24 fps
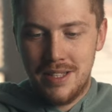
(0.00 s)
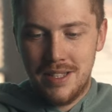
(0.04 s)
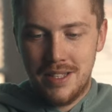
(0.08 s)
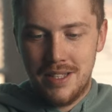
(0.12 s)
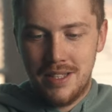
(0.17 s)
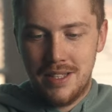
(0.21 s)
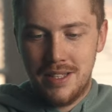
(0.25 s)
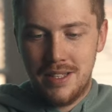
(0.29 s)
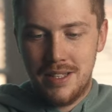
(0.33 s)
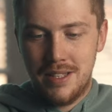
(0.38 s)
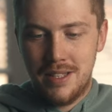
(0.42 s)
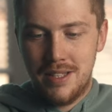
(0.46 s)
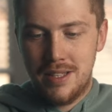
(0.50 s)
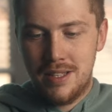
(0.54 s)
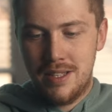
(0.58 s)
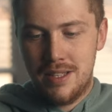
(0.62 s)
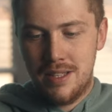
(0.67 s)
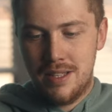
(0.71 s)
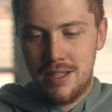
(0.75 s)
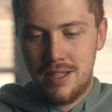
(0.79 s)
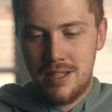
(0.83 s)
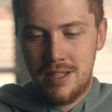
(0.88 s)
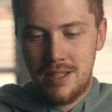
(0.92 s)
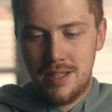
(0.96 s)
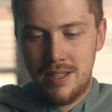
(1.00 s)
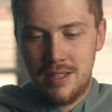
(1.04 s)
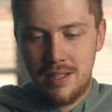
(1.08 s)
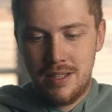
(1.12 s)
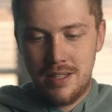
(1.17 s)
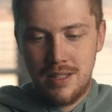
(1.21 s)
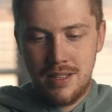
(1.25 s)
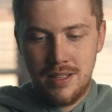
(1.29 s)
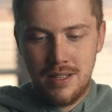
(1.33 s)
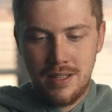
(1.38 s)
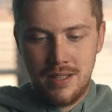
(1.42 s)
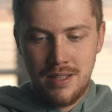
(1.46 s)

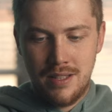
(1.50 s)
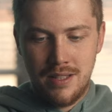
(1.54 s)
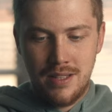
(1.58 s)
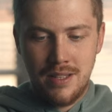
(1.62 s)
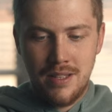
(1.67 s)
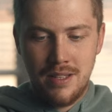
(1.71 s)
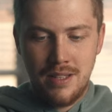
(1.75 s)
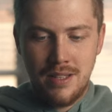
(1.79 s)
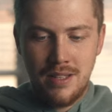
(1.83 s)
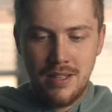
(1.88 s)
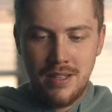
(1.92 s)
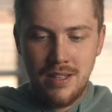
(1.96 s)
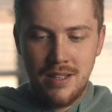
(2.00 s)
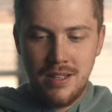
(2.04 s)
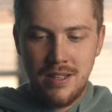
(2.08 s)
(silence)